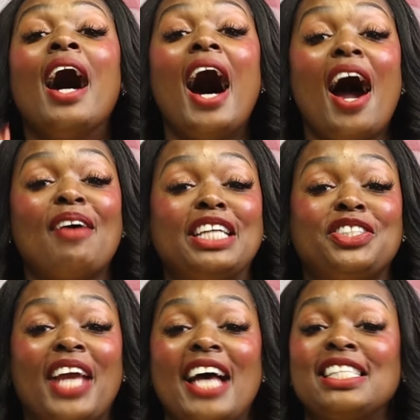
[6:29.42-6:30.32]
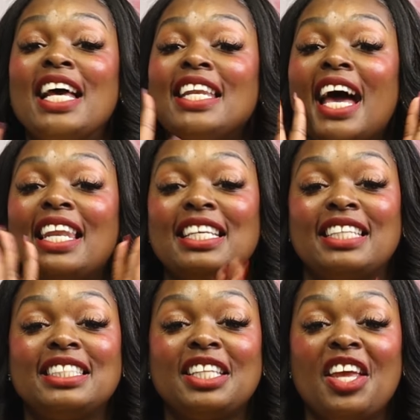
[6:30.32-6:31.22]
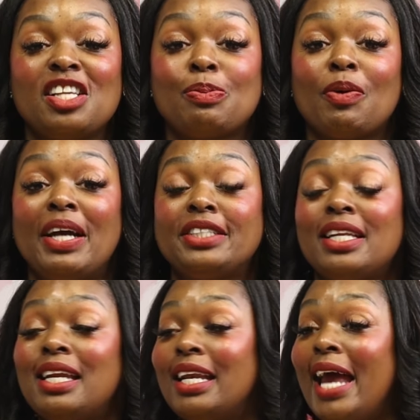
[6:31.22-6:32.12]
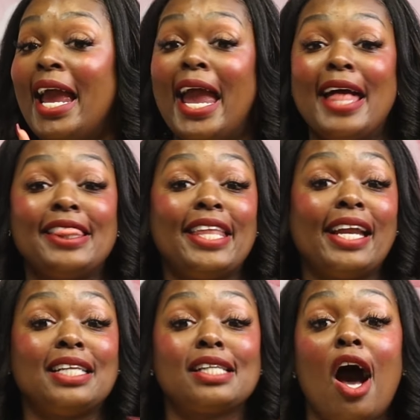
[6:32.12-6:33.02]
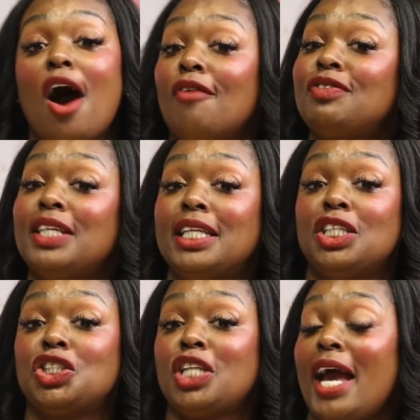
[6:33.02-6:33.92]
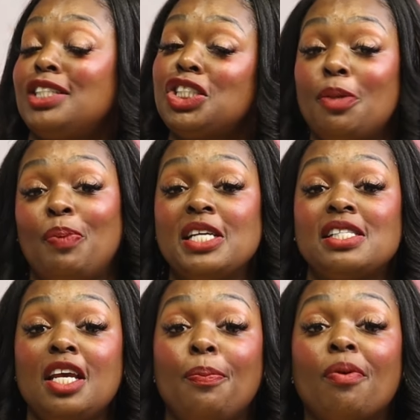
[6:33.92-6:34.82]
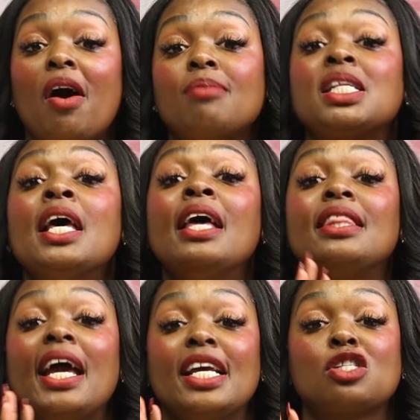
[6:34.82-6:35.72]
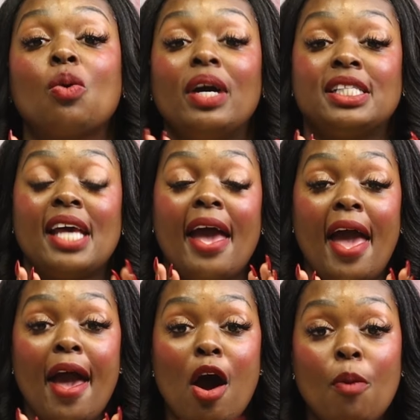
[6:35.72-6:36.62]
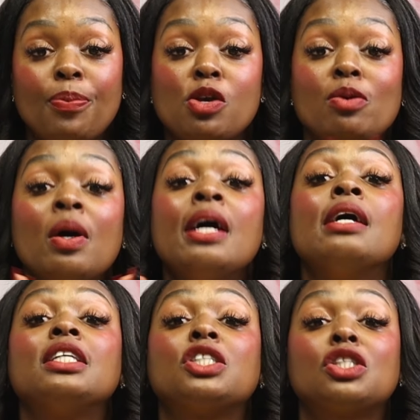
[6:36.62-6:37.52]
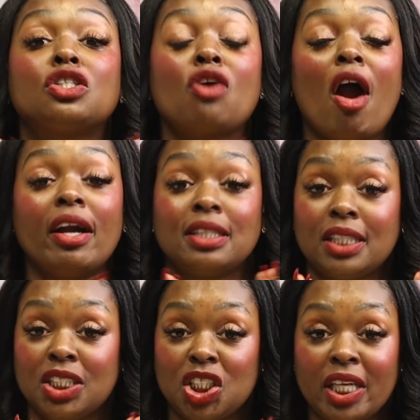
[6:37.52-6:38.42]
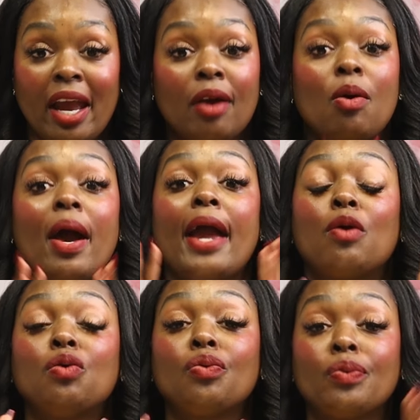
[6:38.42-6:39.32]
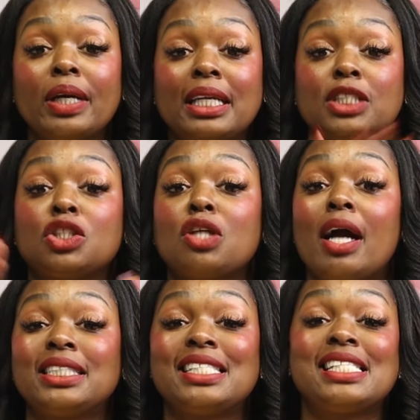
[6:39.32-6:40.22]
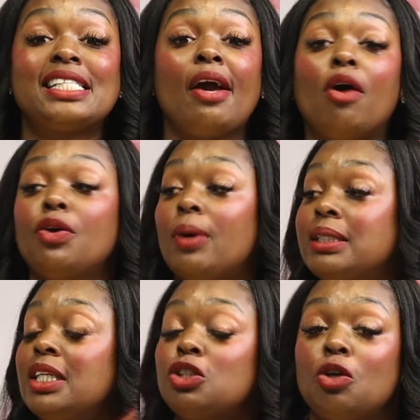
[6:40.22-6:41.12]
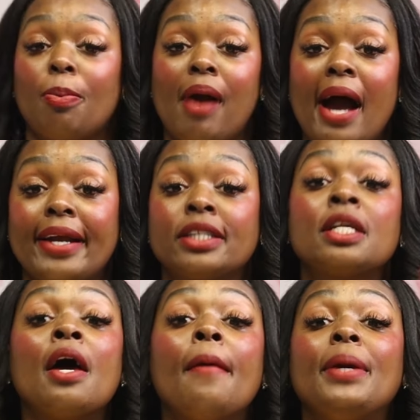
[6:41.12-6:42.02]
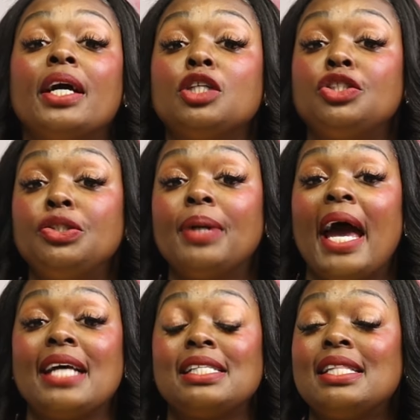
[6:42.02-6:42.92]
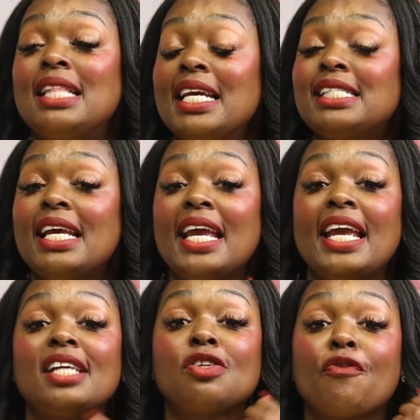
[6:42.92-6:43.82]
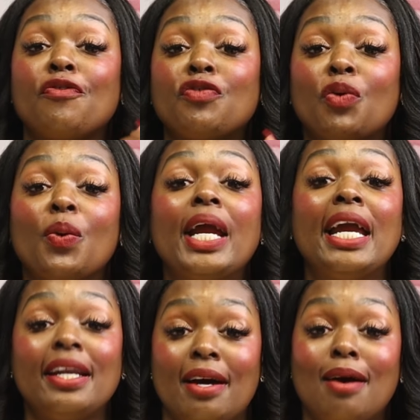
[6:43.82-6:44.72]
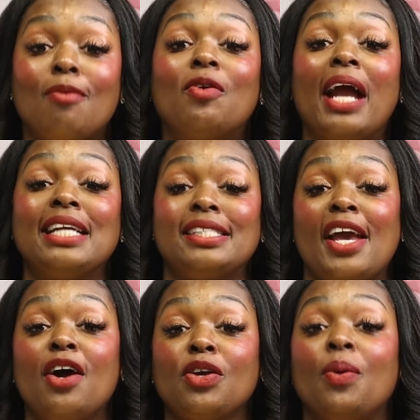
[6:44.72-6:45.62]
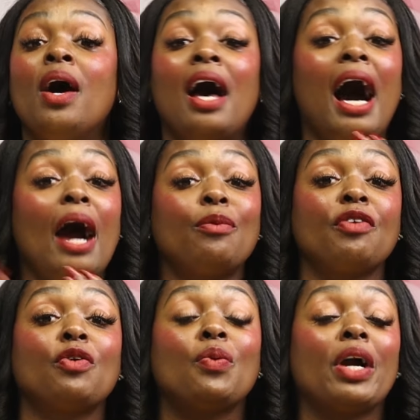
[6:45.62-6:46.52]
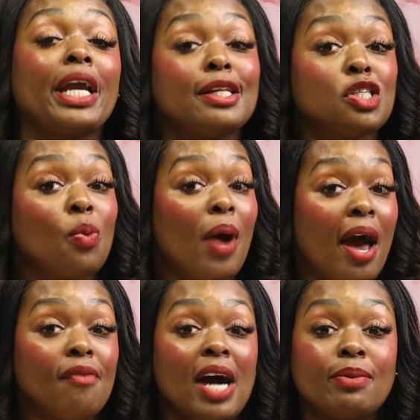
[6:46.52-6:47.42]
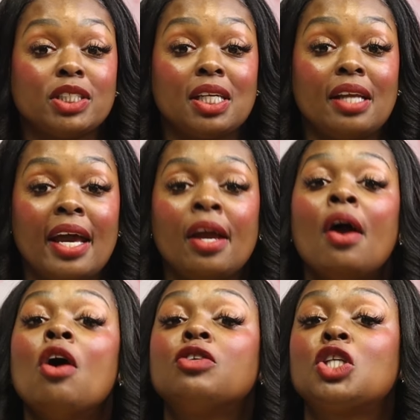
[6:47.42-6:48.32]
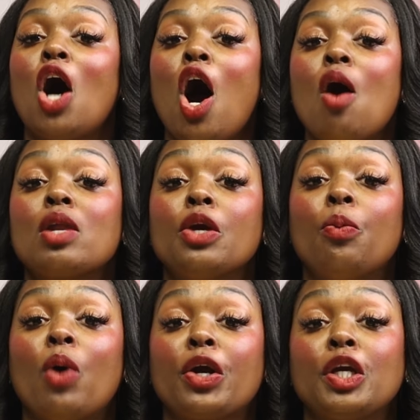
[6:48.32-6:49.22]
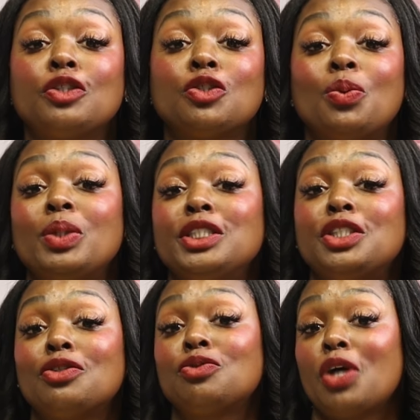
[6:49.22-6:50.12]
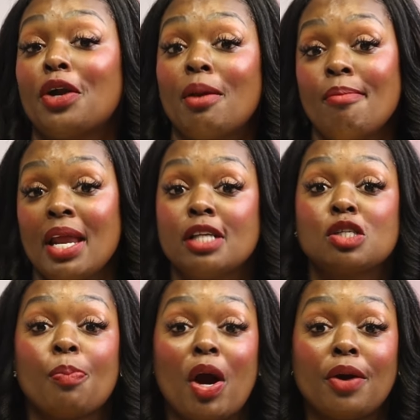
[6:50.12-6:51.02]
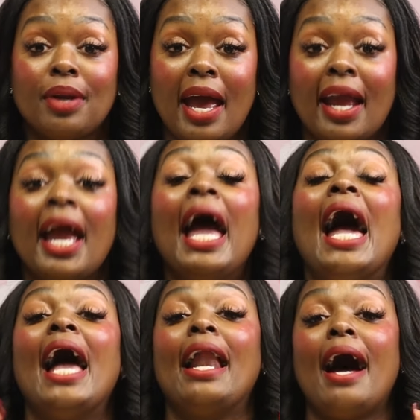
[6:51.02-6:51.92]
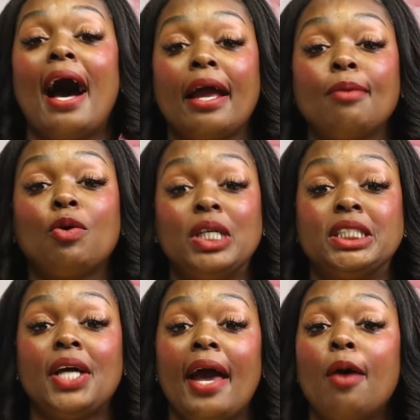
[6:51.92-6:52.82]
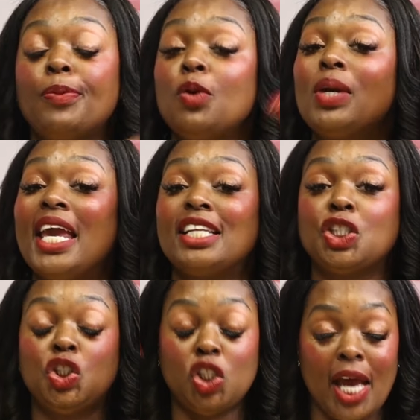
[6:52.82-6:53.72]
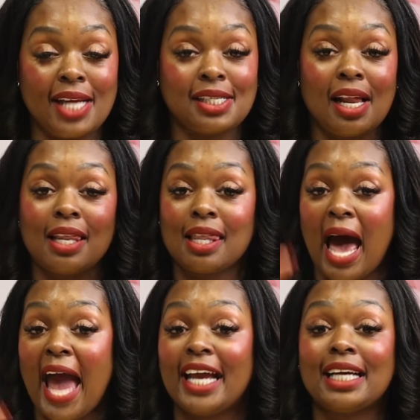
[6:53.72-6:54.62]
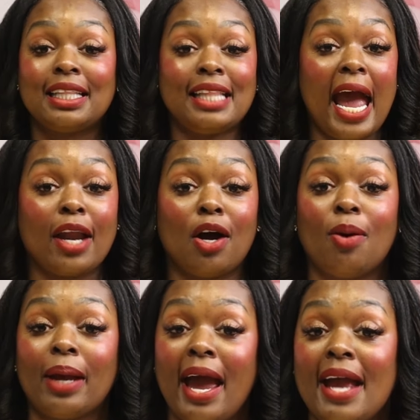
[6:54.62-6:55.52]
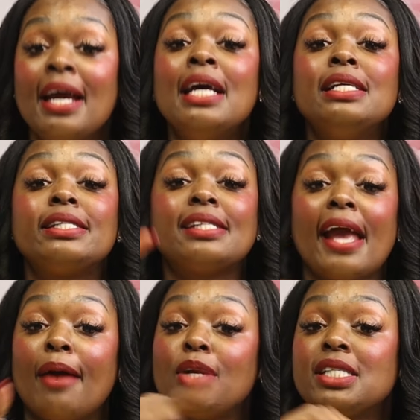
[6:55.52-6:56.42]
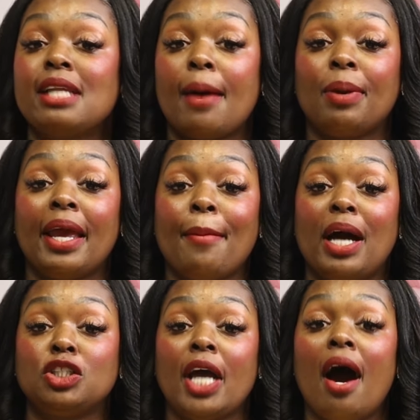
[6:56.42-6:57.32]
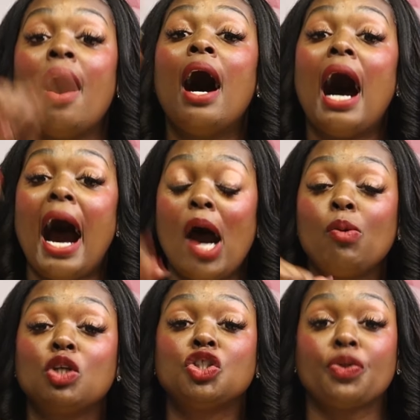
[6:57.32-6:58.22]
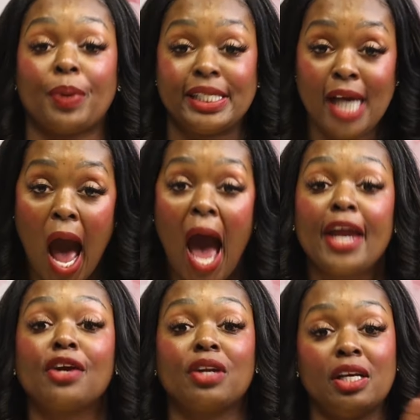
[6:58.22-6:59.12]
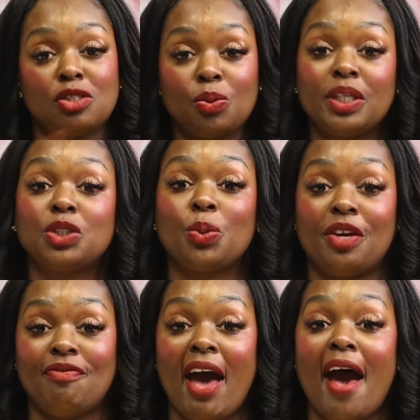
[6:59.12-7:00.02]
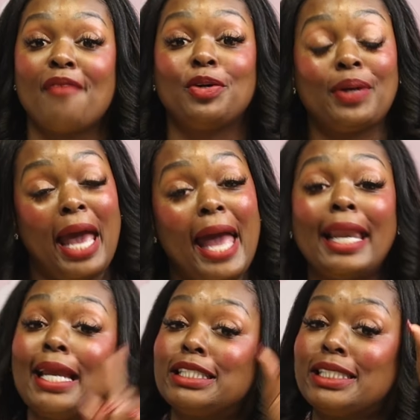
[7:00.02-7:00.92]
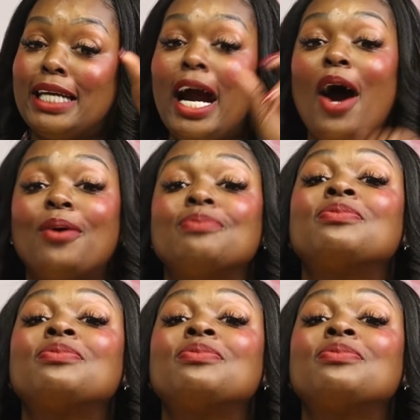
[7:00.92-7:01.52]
All right, you guys, now let's get to the inspiration of the day, and then it's off to these ChatGPT prompts that is going to help you start the channel and really start to sell your digital products because you guys, this is freedom. When I tell you, I went from working 12 hours a day to only working 20 to 30 minutes per day. And I am going to help you get just like that, okay? Sam does not play about y'all. I want you retired in 2025, okay? Let's go.